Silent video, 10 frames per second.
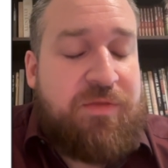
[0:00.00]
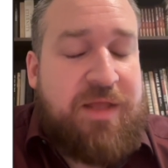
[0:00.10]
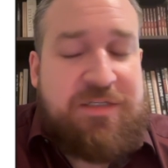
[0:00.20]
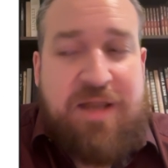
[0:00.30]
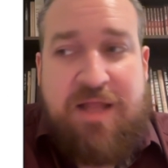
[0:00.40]

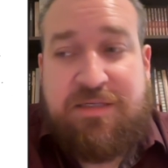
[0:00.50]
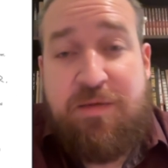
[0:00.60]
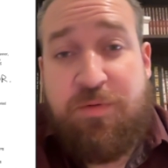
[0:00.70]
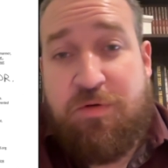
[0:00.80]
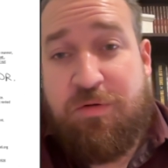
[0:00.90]
That's not
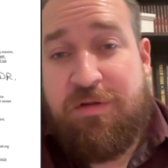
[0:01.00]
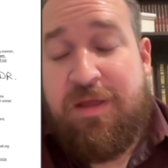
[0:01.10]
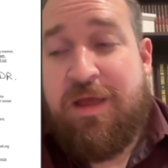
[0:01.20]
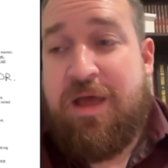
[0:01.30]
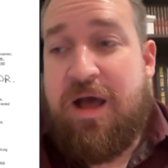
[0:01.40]
typical,
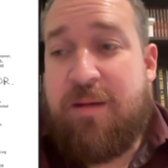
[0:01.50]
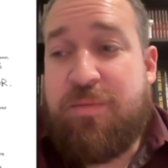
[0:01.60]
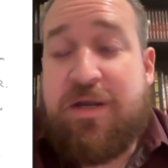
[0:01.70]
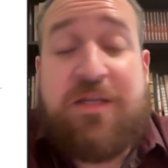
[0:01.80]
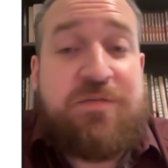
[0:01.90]

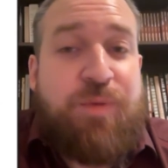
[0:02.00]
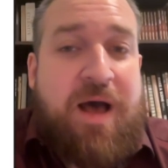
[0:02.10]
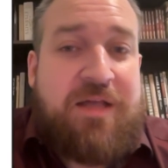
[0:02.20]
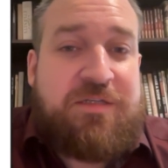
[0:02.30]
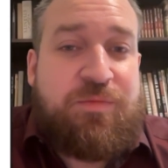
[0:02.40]
but it is
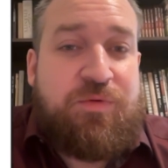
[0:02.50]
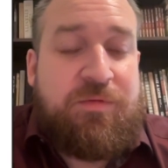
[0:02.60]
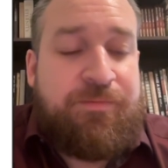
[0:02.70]
possible.